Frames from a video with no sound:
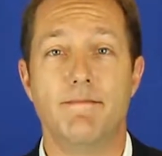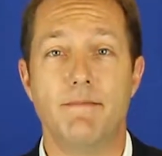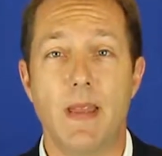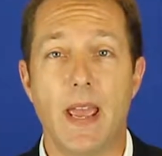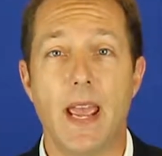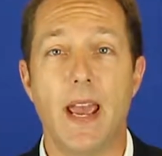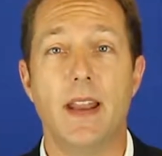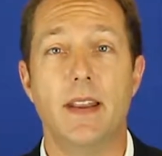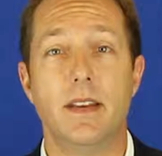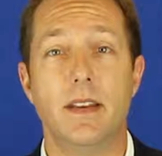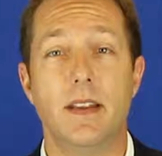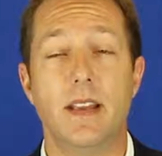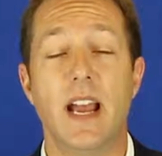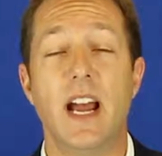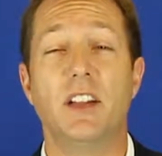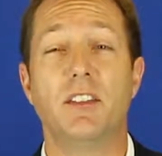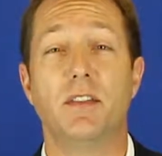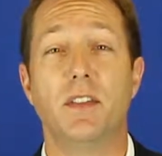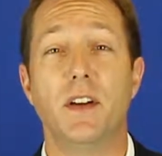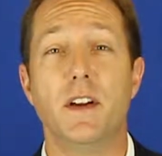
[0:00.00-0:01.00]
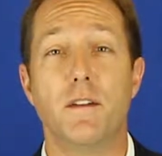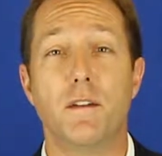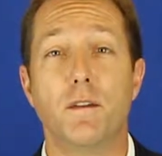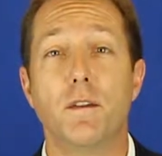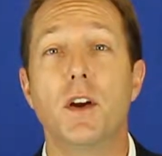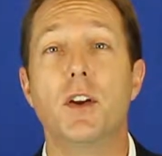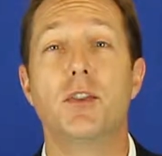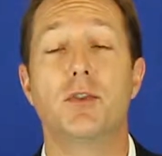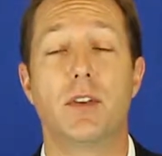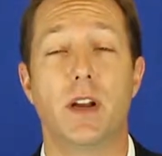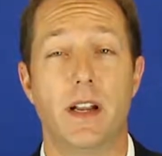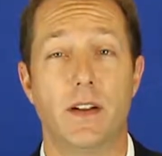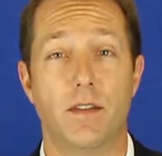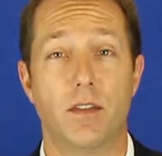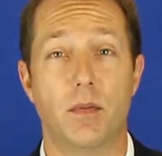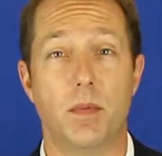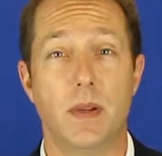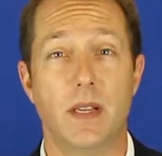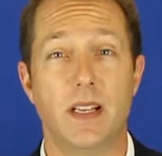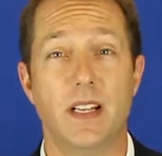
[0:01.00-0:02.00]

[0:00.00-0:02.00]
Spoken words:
And that's very frustrating for me.